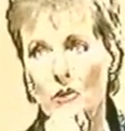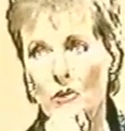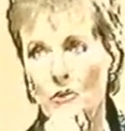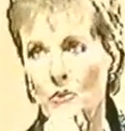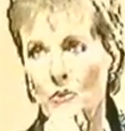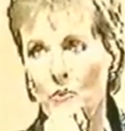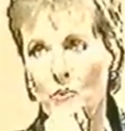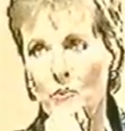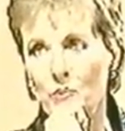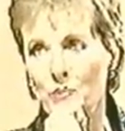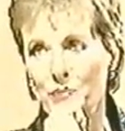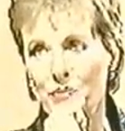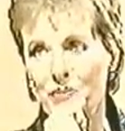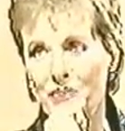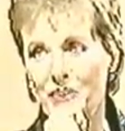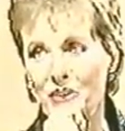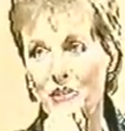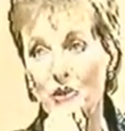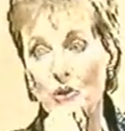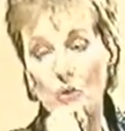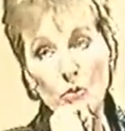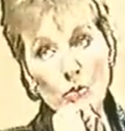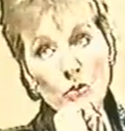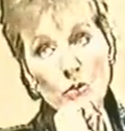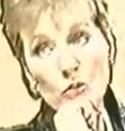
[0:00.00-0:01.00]
No,
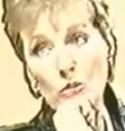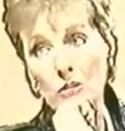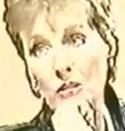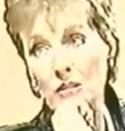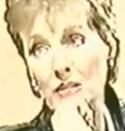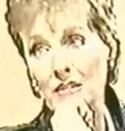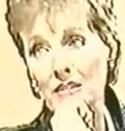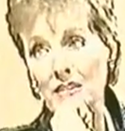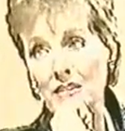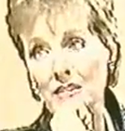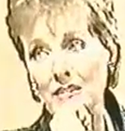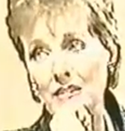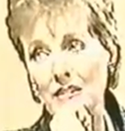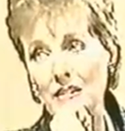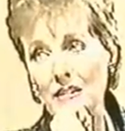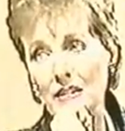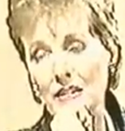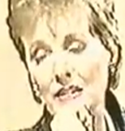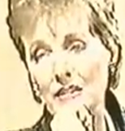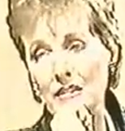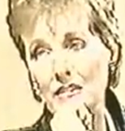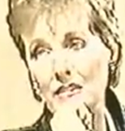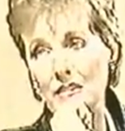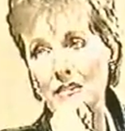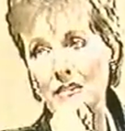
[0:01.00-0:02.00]
not at all.
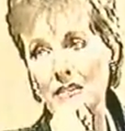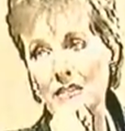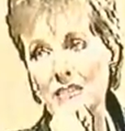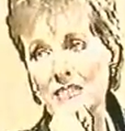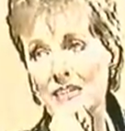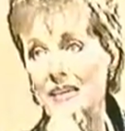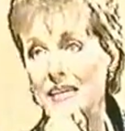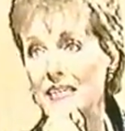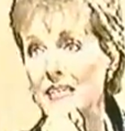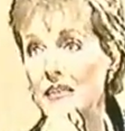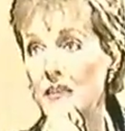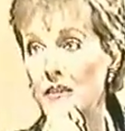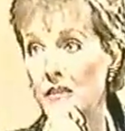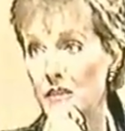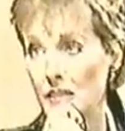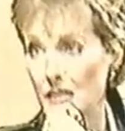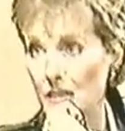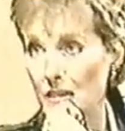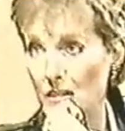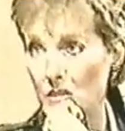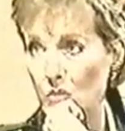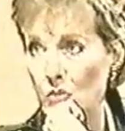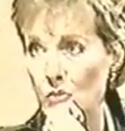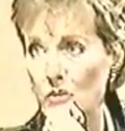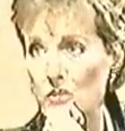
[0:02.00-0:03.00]
At least I didn't
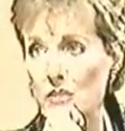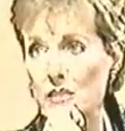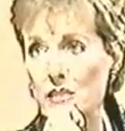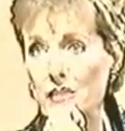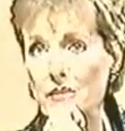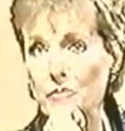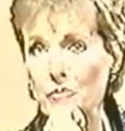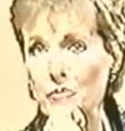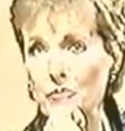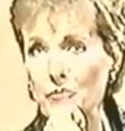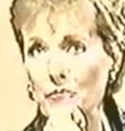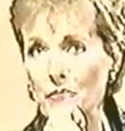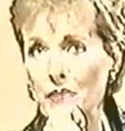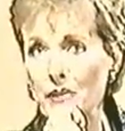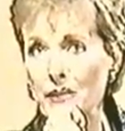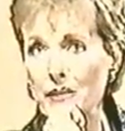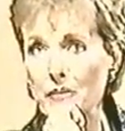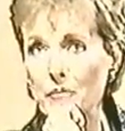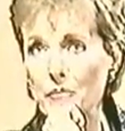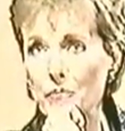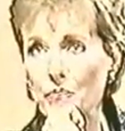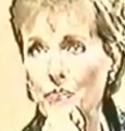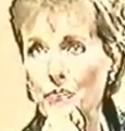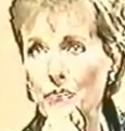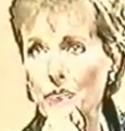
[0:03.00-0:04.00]
think I was. I
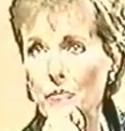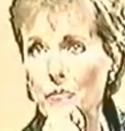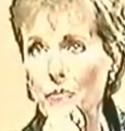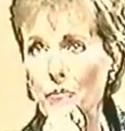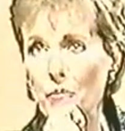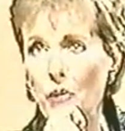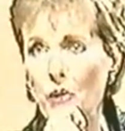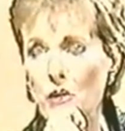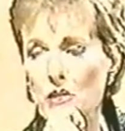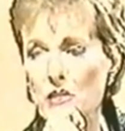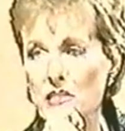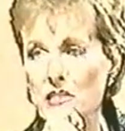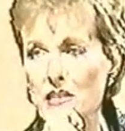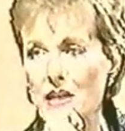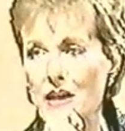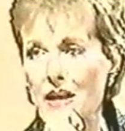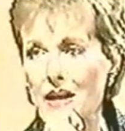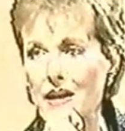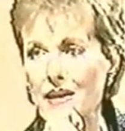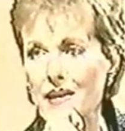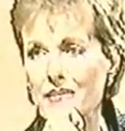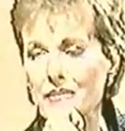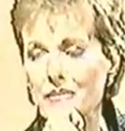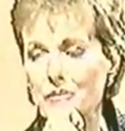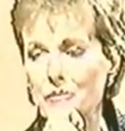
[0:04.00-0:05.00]
had a boss
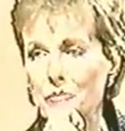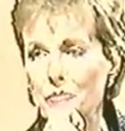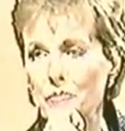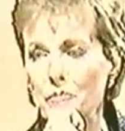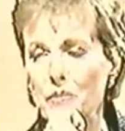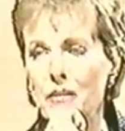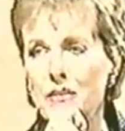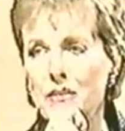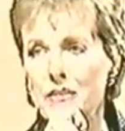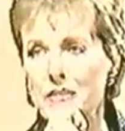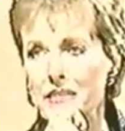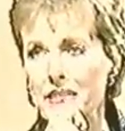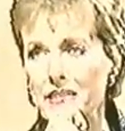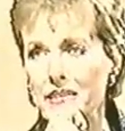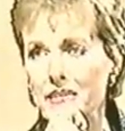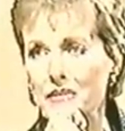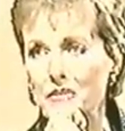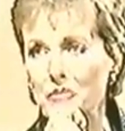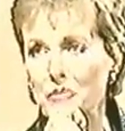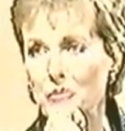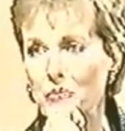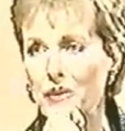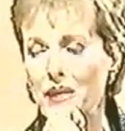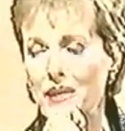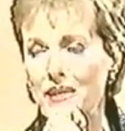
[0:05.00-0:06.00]
eye and buck
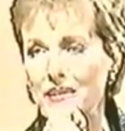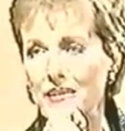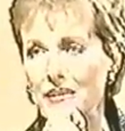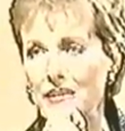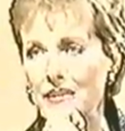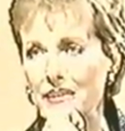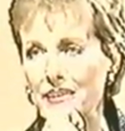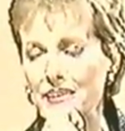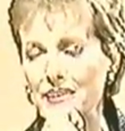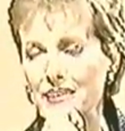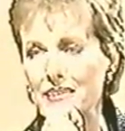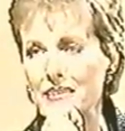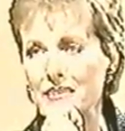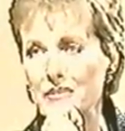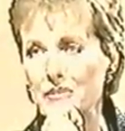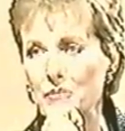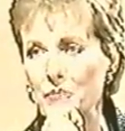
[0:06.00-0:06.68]
teeth and bandy legs.